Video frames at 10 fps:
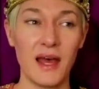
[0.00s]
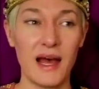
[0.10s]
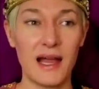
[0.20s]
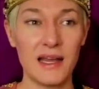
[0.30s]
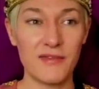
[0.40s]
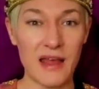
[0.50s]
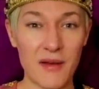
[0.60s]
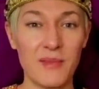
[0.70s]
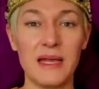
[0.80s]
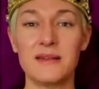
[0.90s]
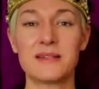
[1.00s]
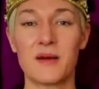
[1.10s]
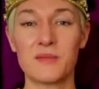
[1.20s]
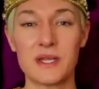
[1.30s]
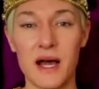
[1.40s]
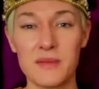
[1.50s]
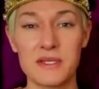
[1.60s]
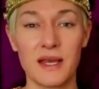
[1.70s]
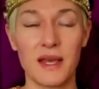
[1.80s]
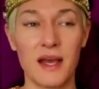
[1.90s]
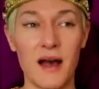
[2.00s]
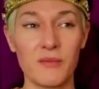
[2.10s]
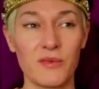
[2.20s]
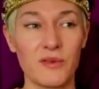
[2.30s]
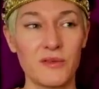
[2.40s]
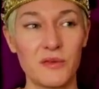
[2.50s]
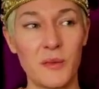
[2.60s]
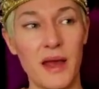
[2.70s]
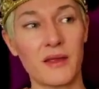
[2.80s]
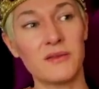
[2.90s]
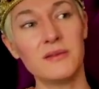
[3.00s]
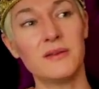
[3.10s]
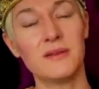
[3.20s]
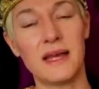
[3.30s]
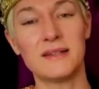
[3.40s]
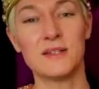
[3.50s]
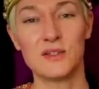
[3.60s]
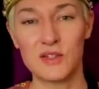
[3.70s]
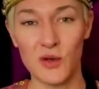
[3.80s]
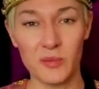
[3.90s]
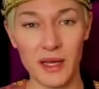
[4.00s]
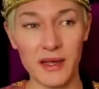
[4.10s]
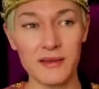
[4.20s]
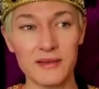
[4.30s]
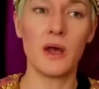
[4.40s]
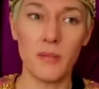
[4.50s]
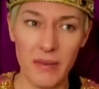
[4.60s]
And if that means sometimes sticking up for Meghan, then so be it.